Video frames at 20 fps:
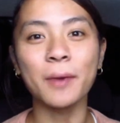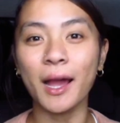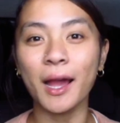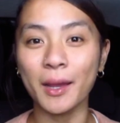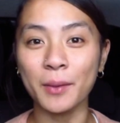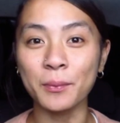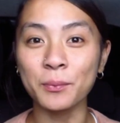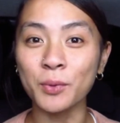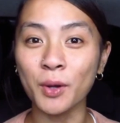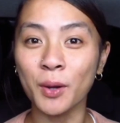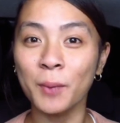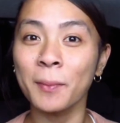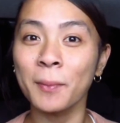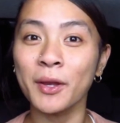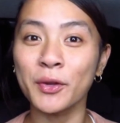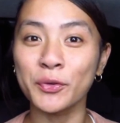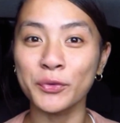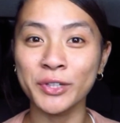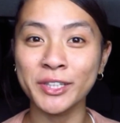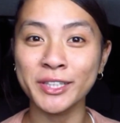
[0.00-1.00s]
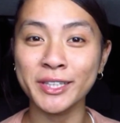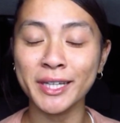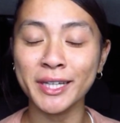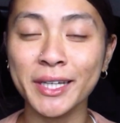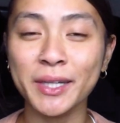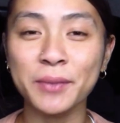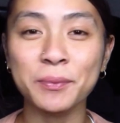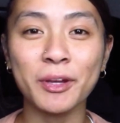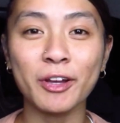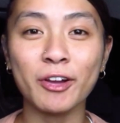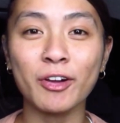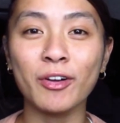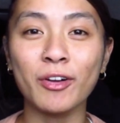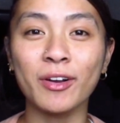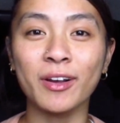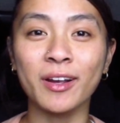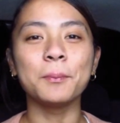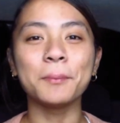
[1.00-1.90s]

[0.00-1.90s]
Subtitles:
I brought my ring light in my car.